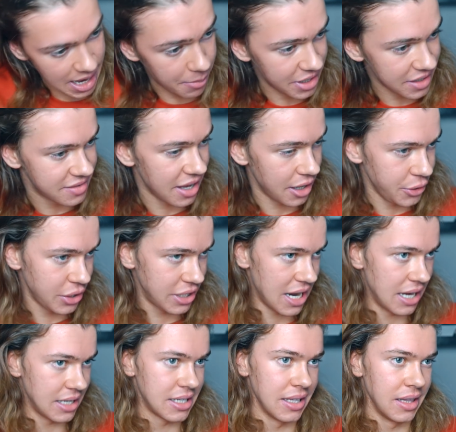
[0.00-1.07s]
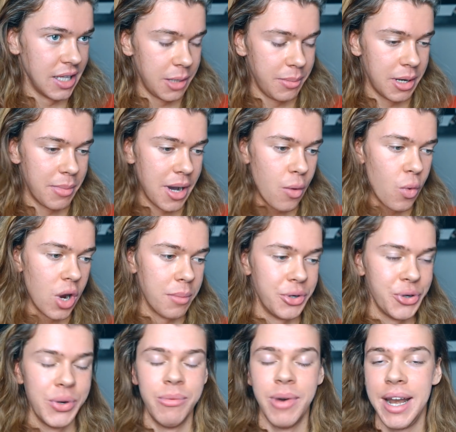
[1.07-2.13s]
I'm gonna tell you guys a little bit about what I'm
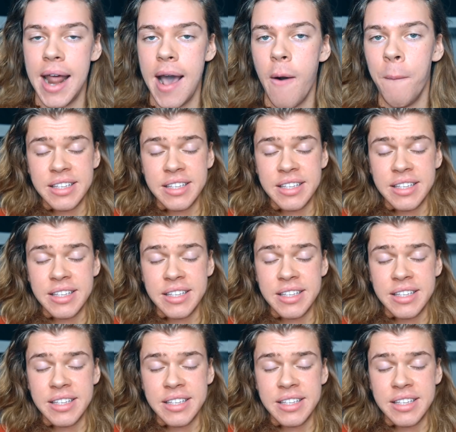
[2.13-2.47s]
doing right now.